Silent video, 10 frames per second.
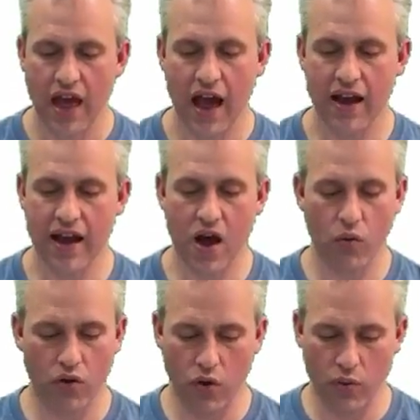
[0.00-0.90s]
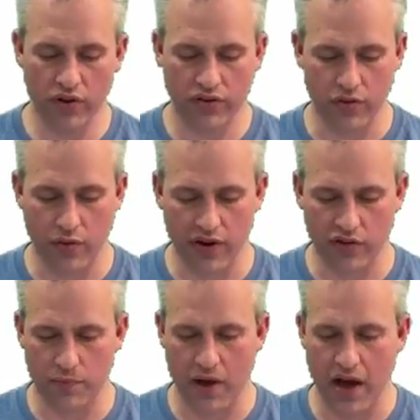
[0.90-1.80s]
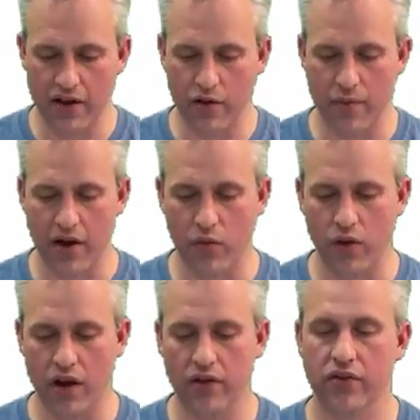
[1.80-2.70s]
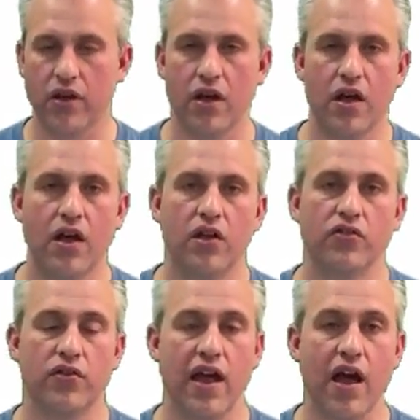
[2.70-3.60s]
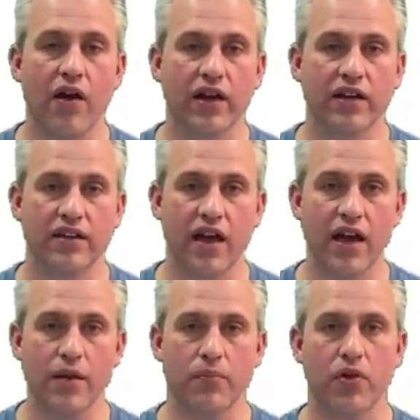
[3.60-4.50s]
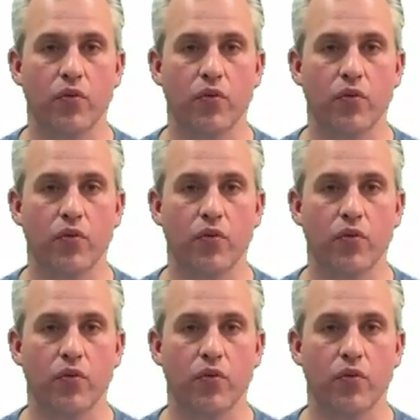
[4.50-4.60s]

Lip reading: And now we're always in the right spot, no matter what. So now I can type.